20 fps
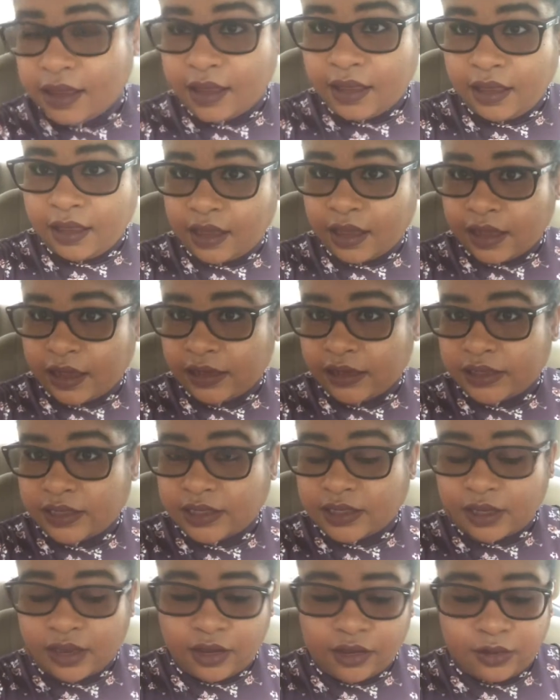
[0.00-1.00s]
Hey guys,
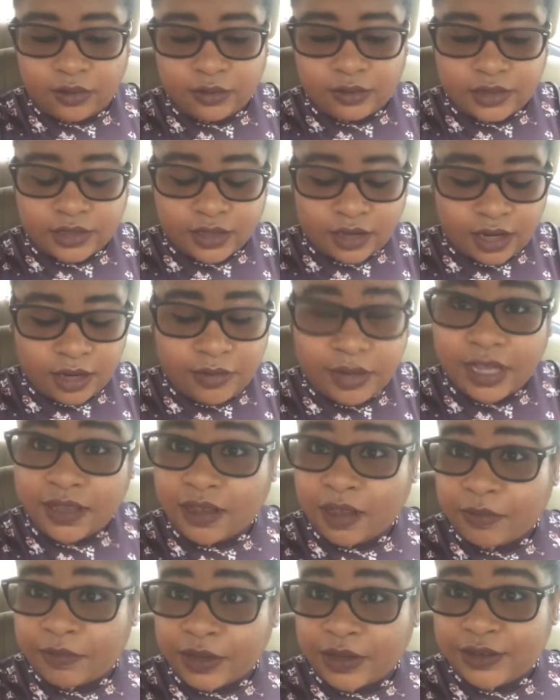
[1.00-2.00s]
so sorry
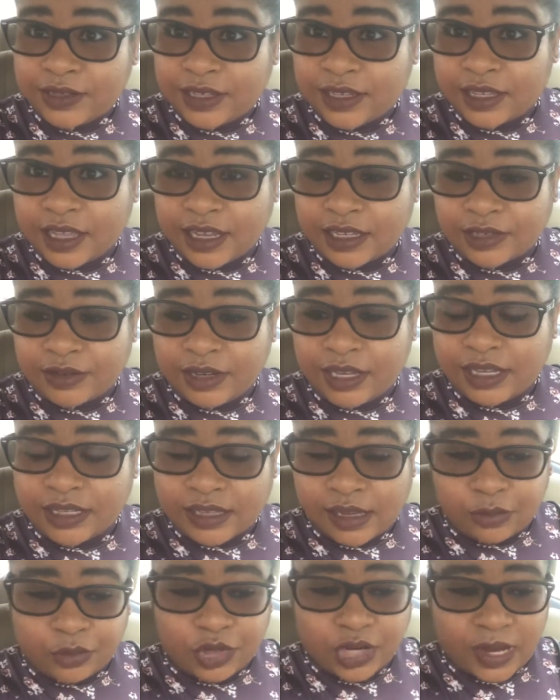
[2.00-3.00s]
about not posting last week
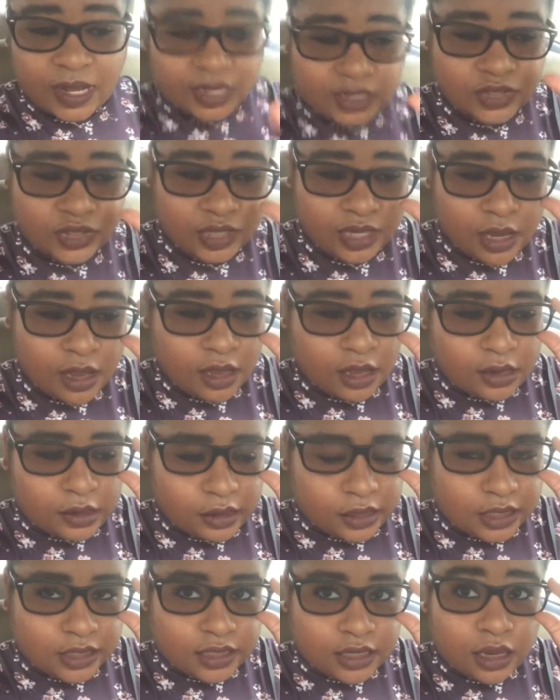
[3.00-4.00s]
because I'm trash.
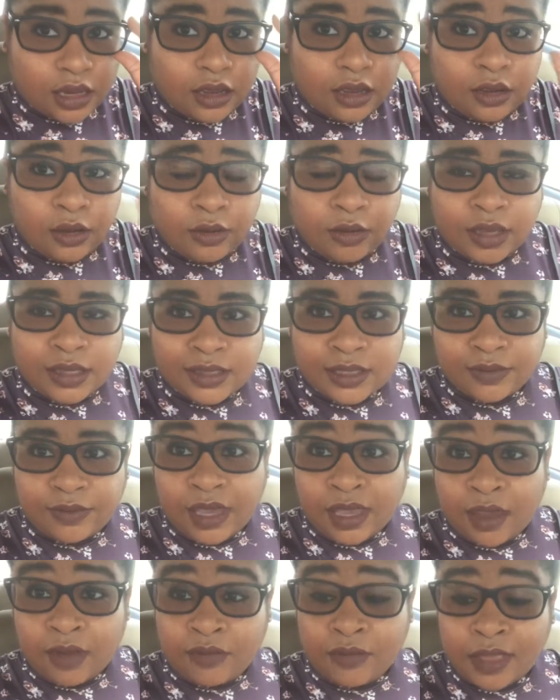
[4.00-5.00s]
So to
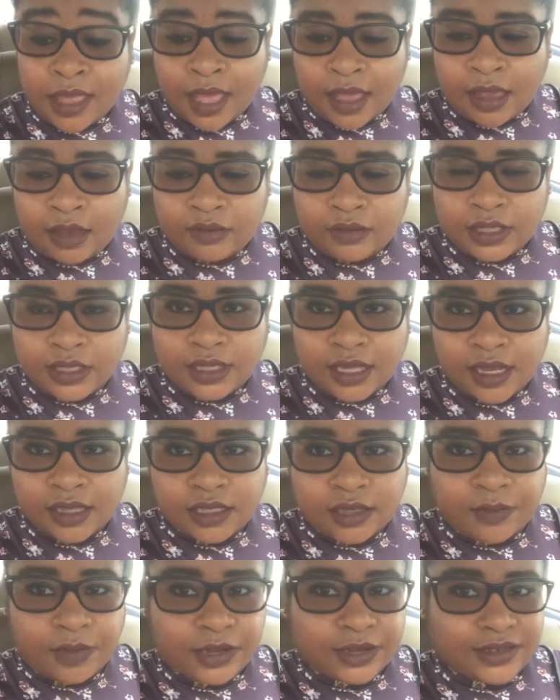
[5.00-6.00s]
make up for that, I've
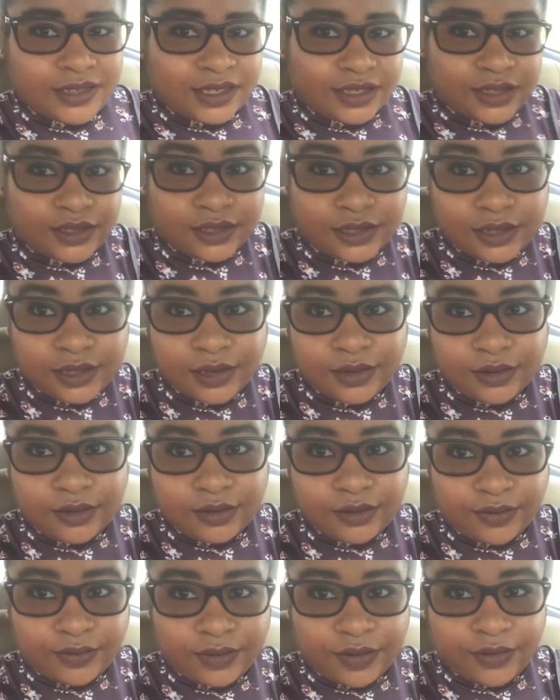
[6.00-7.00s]
decided to post
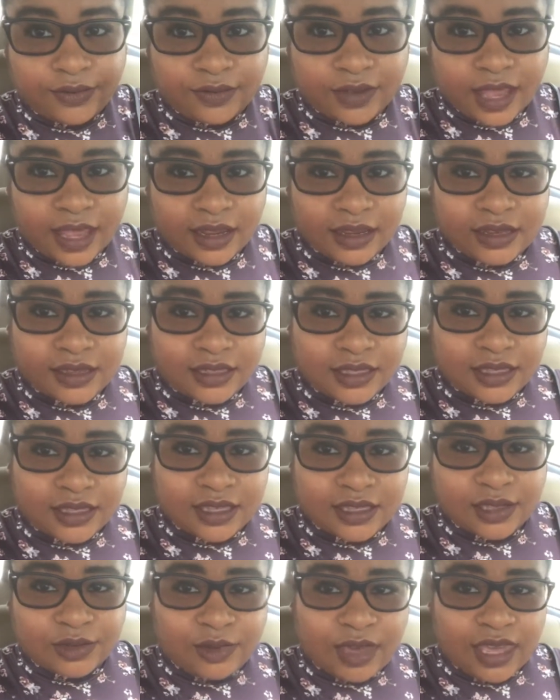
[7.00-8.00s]
two food vlogs
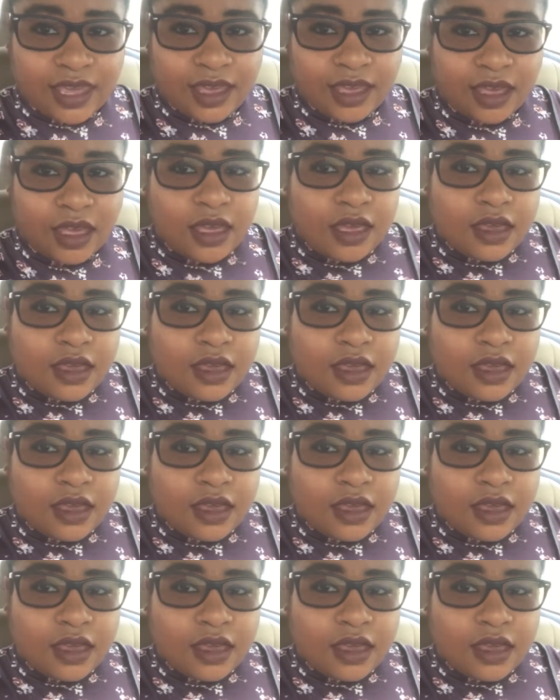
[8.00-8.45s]
this week.